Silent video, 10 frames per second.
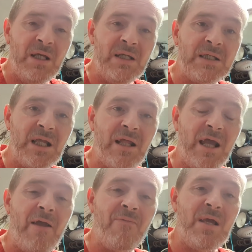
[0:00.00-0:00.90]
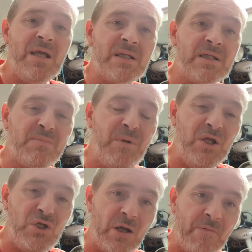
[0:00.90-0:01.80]
You see, they have air
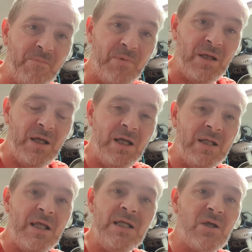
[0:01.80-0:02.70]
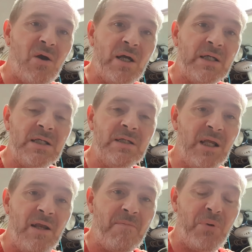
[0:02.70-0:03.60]
suspension. These guys
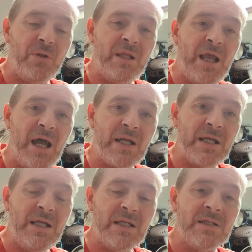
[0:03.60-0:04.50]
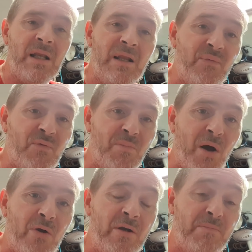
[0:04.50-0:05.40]
didn't put the Audi into lift
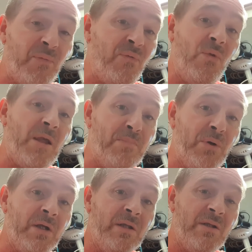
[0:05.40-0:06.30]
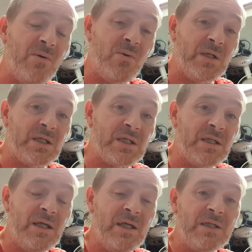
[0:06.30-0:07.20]
mode before they put it in the hoist.
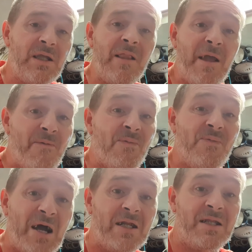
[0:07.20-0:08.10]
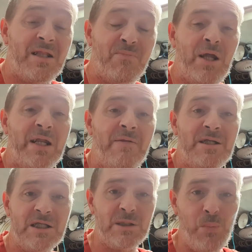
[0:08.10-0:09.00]
So they fucked the bloody
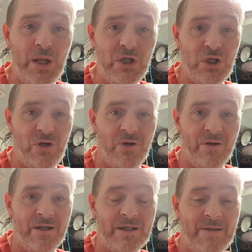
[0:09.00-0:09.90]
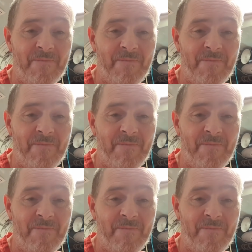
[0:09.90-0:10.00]
suspension on it.